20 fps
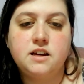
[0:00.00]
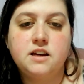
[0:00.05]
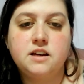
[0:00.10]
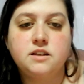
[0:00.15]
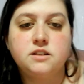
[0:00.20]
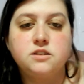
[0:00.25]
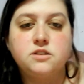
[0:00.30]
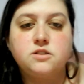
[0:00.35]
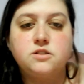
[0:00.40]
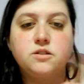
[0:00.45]

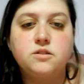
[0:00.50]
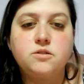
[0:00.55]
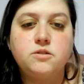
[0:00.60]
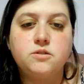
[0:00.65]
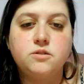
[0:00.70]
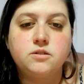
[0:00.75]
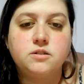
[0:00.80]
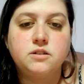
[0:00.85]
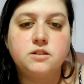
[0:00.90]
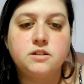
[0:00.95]
So
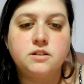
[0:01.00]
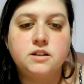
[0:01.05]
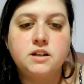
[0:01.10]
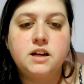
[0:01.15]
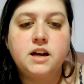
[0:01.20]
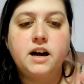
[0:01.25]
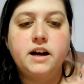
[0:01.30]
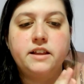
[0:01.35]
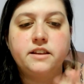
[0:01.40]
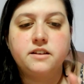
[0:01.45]
cool.
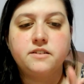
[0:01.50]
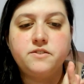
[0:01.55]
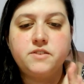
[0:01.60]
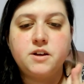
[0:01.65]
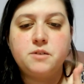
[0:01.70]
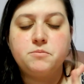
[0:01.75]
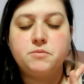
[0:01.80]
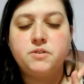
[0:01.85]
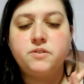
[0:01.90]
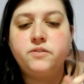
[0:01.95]
I love
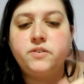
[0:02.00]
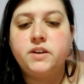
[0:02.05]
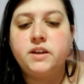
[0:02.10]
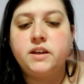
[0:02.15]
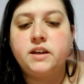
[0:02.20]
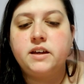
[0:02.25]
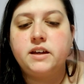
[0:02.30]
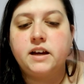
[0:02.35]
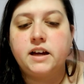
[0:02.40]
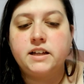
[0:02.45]
that
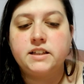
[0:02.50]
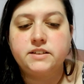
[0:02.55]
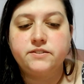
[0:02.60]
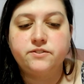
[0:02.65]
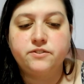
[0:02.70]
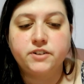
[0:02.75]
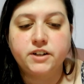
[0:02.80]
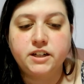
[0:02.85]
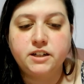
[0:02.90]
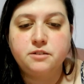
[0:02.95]
movie. It
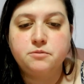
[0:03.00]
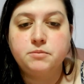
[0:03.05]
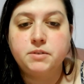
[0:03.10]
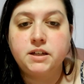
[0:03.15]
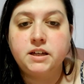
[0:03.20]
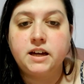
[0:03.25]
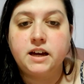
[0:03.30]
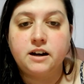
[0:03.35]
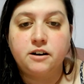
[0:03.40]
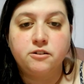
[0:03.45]
freaked
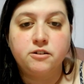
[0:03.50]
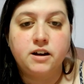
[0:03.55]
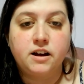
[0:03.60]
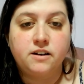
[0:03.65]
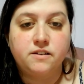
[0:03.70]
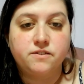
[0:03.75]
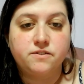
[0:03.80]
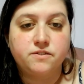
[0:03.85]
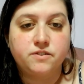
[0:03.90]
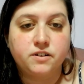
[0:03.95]
me out
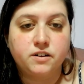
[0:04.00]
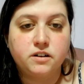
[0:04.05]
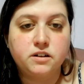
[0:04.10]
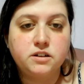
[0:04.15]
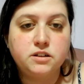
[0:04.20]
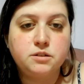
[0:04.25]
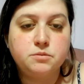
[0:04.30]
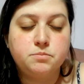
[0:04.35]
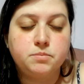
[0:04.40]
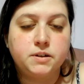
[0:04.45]
at
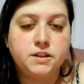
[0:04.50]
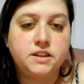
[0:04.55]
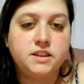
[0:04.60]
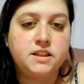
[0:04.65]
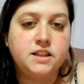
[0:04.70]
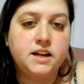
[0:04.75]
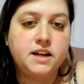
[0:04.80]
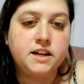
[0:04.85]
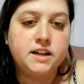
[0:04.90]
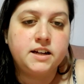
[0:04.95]
first, but
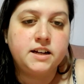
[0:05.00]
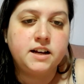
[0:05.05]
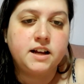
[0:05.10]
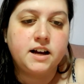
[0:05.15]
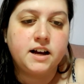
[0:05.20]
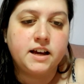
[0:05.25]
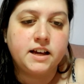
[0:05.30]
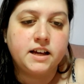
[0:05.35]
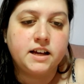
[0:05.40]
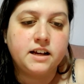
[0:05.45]
then
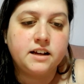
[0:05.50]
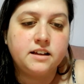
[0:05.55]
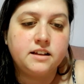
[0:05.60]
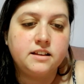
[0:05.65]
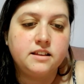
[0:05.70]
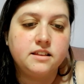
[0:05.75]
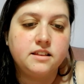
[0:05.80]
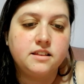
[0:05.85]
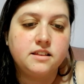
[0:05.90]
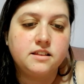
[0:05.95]

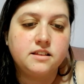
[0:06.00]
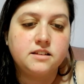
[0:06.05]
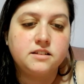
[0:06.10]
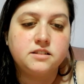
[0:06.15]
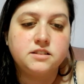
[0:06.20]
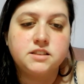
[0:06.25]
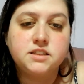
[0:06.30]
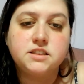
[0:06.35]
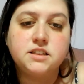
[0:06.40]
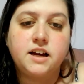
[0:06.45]

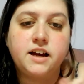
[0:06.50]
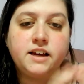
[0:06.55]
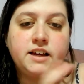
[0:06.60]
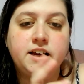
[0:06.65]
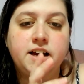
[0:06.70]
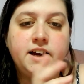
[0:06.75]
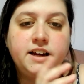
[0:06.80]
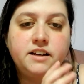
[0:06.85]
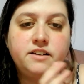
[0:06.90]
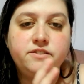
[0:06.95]
I
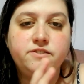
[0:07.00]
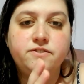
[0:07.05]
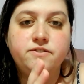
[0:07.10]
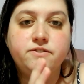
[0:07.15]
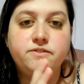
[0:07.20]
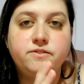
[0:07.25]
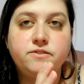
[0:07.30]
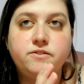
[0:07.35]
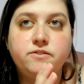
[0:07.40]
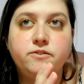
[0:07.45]
kind of
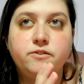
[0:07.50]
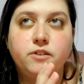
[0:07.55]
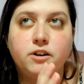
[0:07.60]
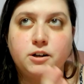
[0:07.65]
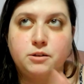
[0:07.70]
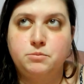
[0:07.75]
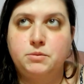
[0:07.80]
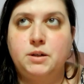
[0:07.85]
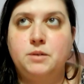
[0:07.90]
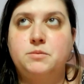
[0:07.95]

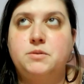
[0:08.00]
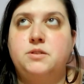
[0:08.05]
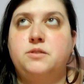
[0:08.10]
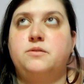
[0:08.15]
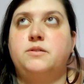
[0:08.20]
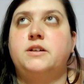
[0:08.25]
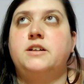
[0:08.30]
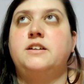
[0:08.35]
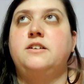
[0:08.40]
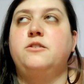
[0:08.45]
warmed up to
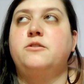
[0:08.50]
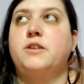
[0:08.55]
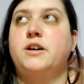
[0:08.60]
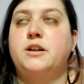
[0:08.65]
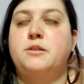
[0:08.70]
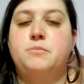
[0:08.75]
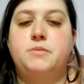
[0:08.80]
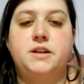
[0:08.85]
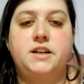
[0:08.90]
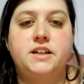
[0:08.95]
it quite
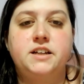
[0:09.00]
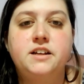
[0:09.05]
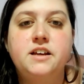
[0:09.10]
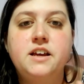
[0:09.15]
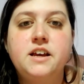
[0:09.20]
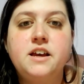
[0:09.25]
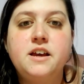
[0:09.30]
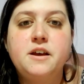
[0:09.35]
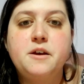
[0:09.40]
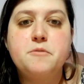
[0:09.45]
a bit.
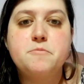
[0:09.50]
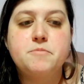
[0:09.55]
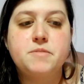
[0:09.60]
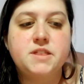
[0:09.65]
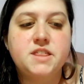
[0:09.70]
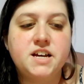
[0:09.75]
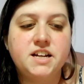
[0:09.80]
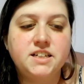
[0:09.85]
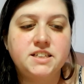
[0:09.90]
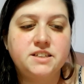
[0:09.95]
But
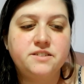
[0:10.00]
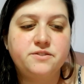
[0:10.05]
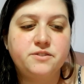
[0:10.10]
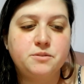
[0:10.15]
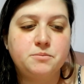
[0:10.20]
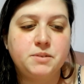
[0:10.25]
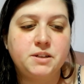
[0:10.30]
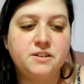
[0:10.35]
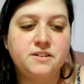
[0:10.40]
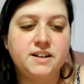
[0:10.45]
that is it for
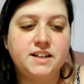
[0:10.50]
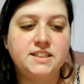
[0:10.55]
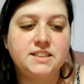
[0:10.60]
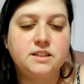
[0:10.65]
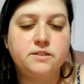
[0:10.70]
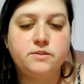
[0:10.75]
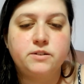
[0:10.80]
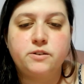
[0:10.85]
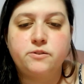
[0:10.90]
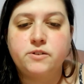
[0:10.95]
me, you guys.
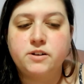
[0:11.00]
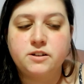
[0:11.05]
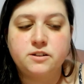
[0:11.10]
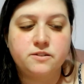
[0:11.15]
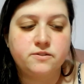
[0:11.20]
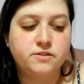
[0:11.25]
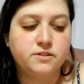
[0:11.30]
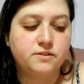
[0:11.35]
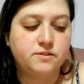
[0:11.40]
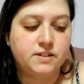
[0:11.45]
Have a
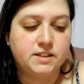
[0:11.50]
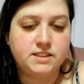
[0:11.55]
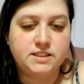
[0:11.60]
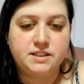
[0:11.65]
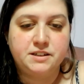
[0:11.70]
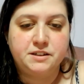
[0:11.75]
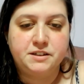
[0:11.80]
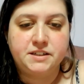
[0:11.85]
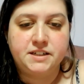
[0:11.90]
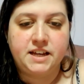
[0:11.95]
wonderful rest
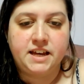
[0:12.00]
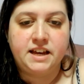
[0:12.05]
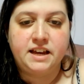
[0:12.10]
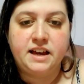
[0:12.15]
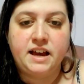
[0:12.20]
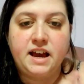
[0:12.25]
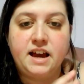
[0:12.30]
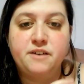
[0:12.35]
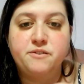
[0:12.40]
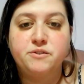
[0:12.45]
of your day,
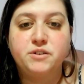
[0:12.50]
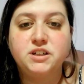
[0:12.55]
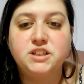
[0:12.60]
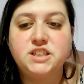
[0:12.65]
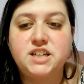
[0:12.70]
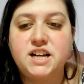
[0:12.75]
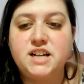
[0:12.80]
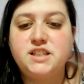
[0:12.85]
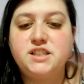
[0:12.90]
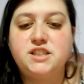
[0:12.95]
and we'll
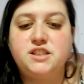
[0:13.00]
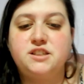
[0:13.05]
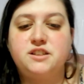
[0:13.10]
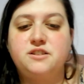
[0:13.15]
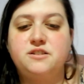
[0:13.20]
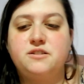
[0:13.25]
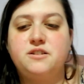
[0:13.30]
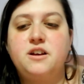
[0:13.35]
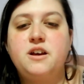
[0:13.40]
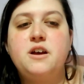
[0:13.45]
chat
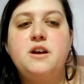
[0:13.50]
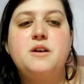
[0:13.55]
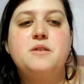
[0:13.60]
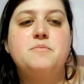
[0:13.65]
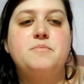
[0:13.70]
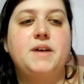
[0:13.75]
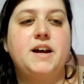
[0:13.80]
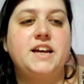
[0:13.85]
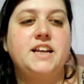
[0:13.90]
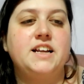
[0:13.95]
soon.
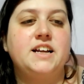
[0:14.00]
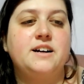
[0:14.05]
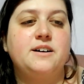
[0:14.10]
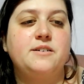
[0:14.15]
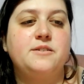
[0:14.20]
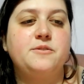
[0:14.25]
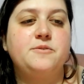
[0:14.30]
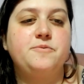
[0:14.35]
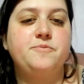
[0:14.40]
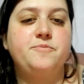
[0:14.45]
Bye now.